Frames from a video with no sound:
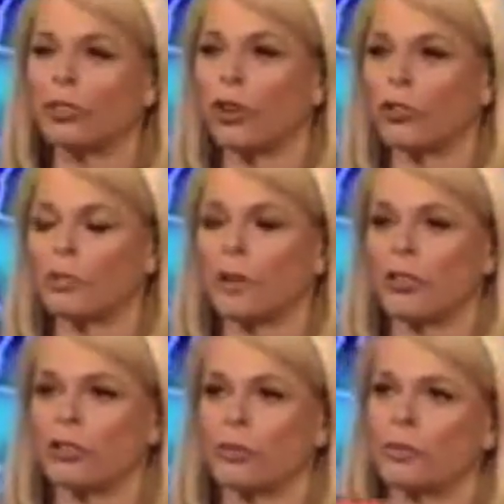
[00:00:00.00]

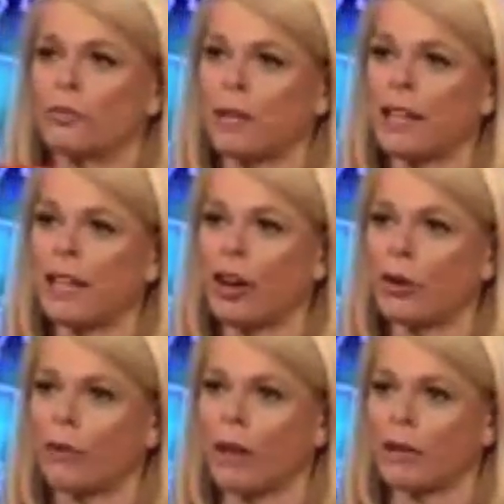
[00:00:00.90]
no-spin terms, beating
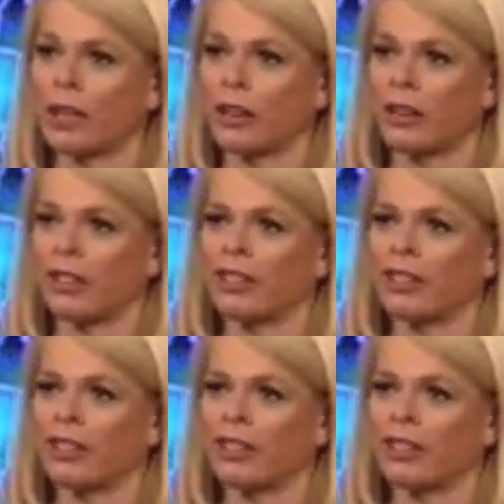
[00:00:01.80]
Obamacare. That looks